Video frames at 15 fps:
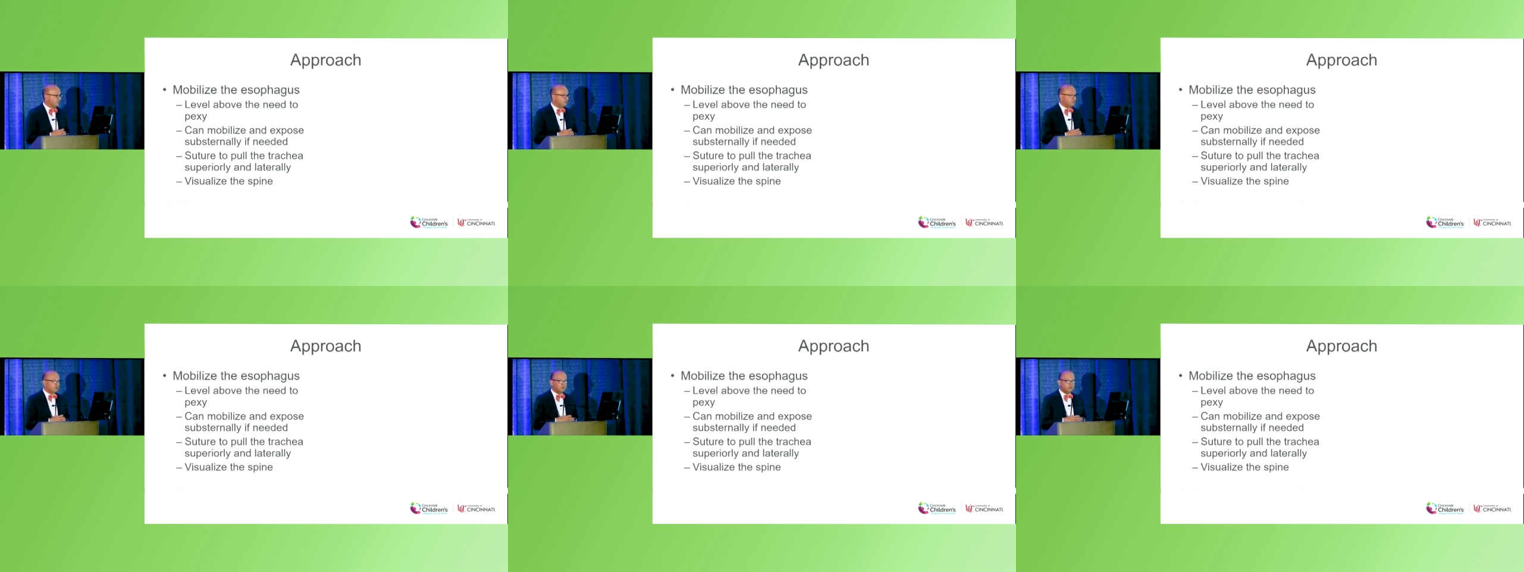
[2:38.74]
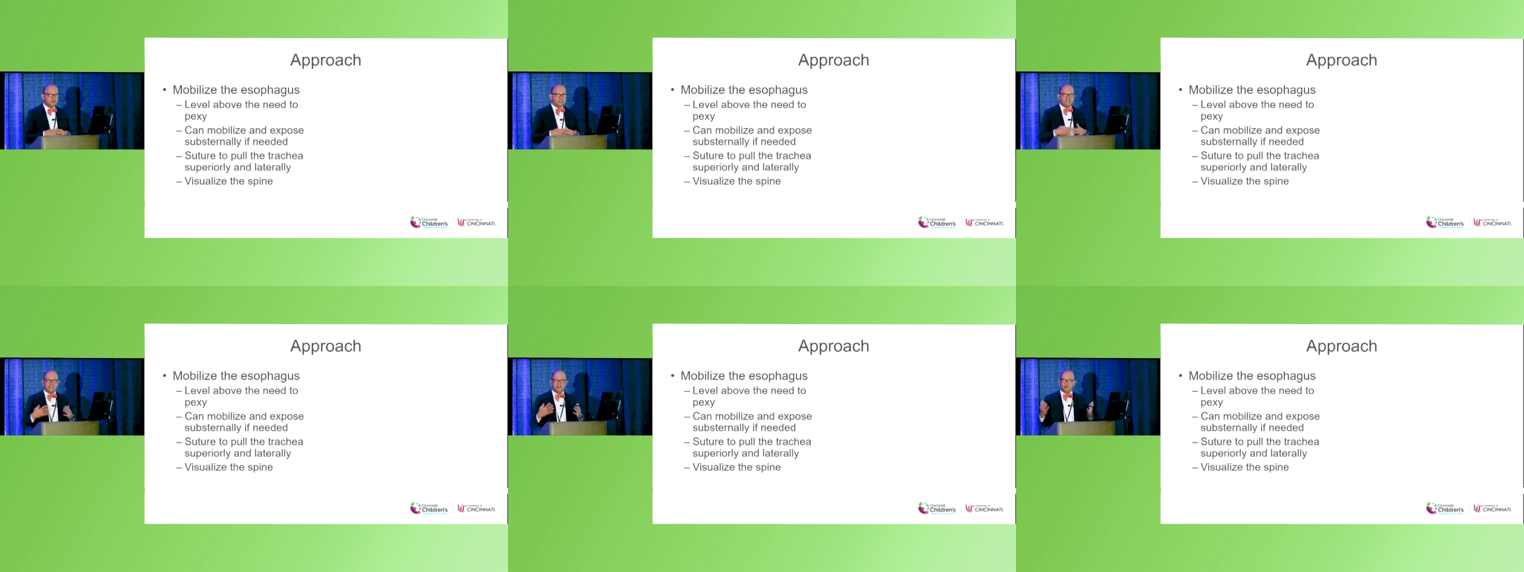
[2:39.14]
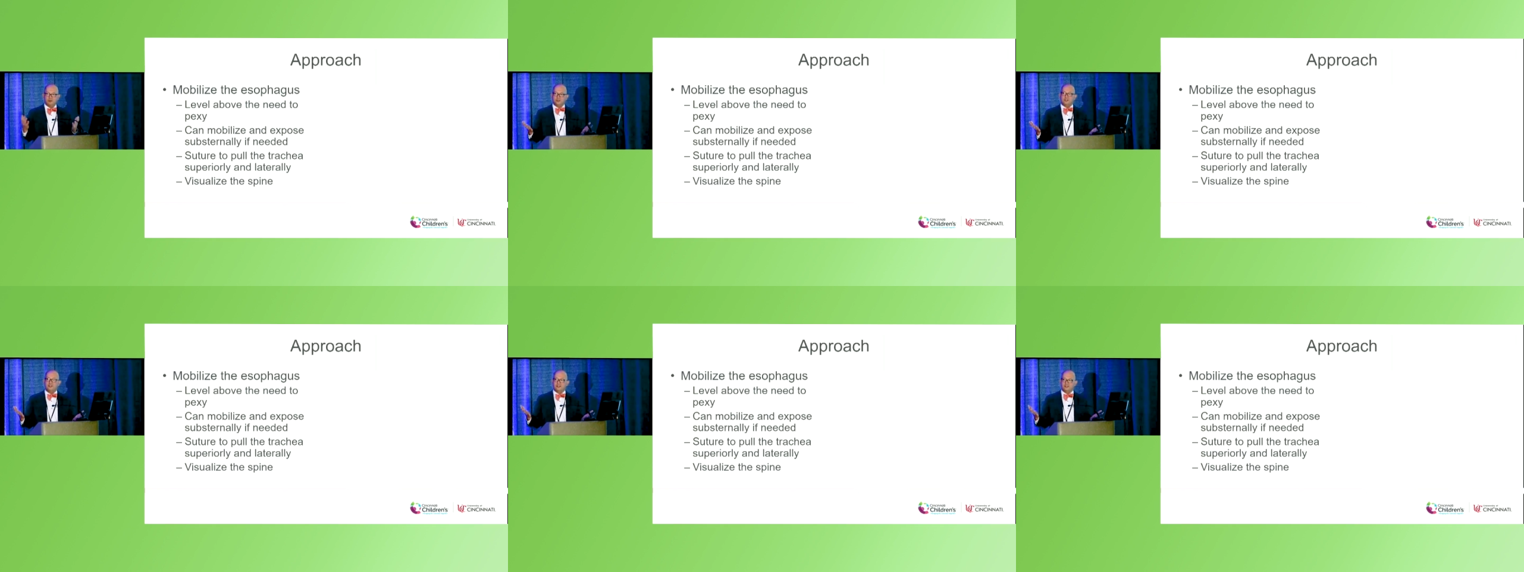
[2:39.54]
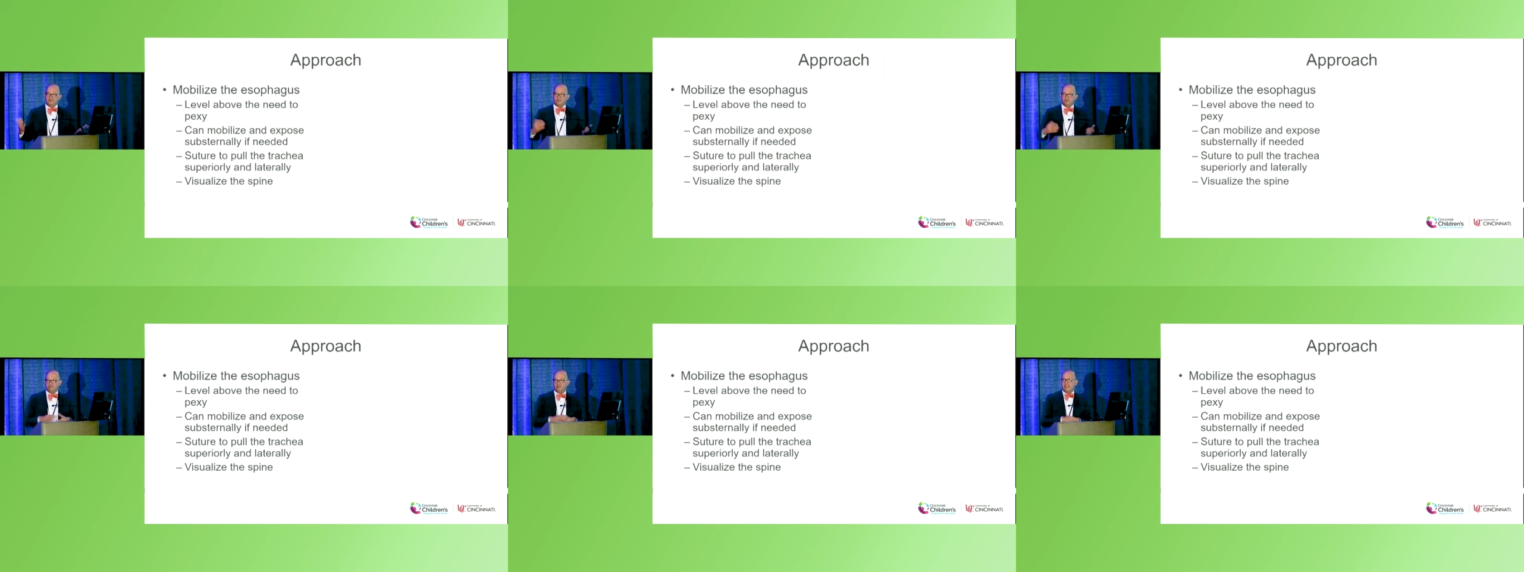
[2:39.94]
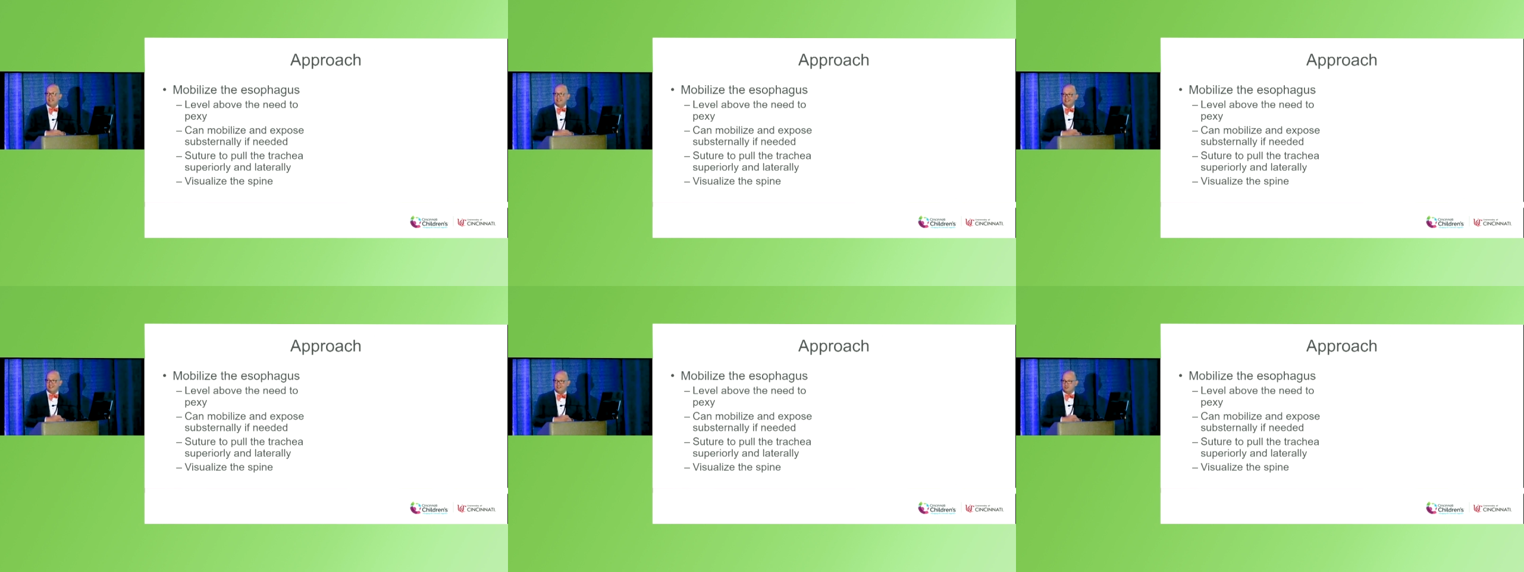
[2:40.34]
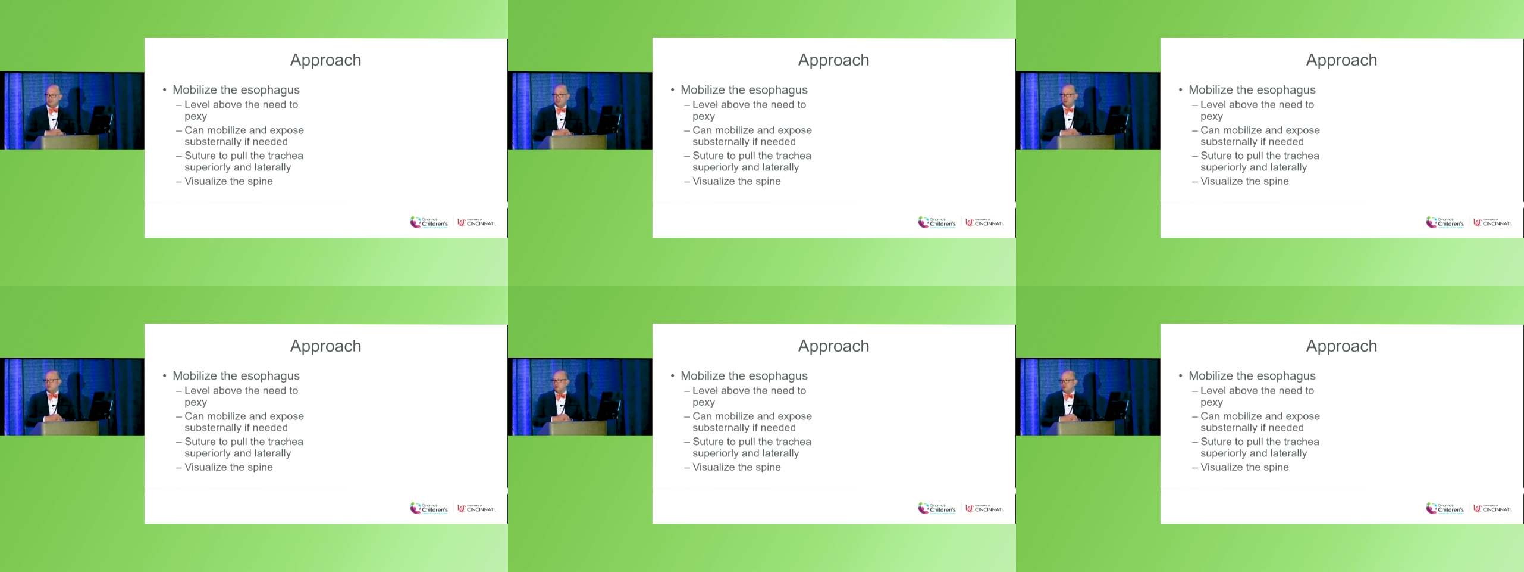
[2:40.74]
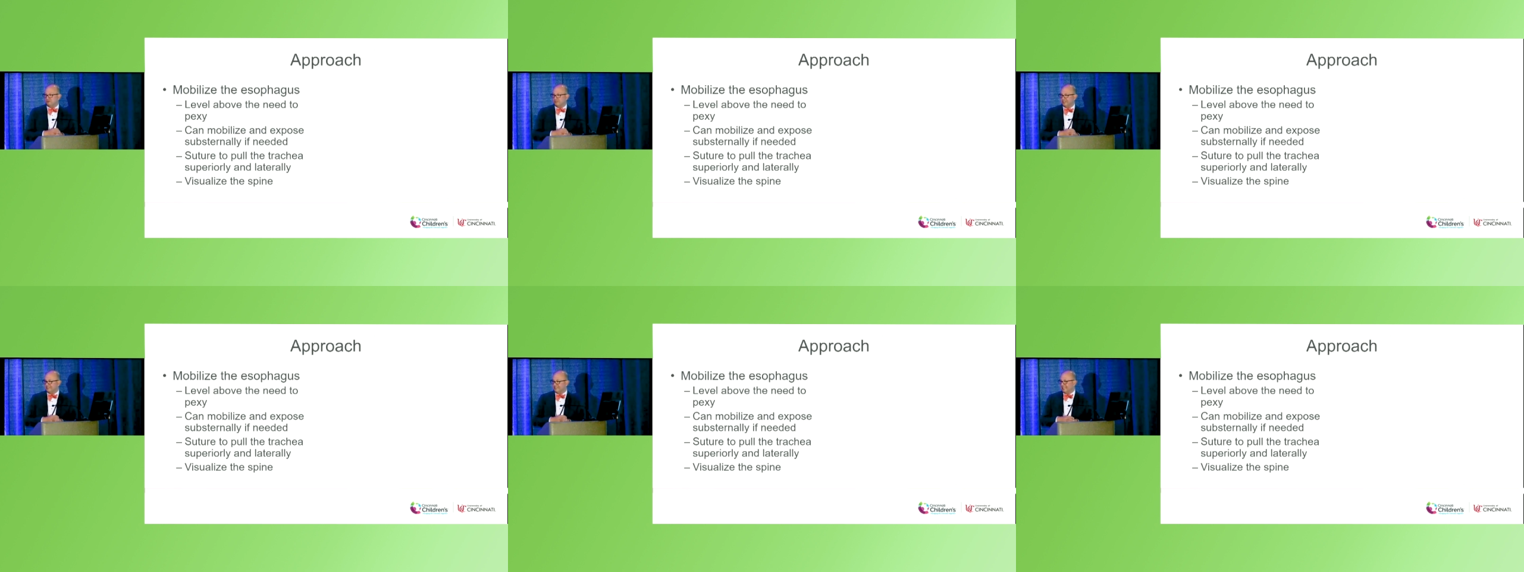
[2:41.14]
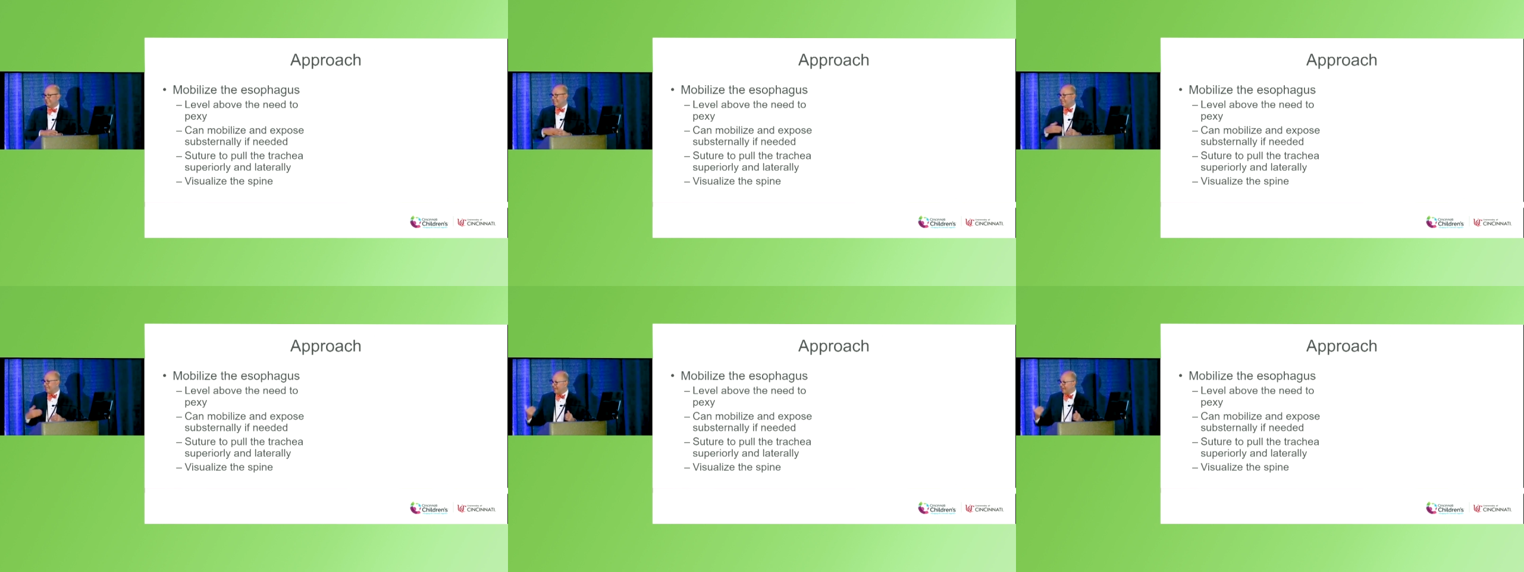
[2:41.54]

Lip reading: (no speaker visible)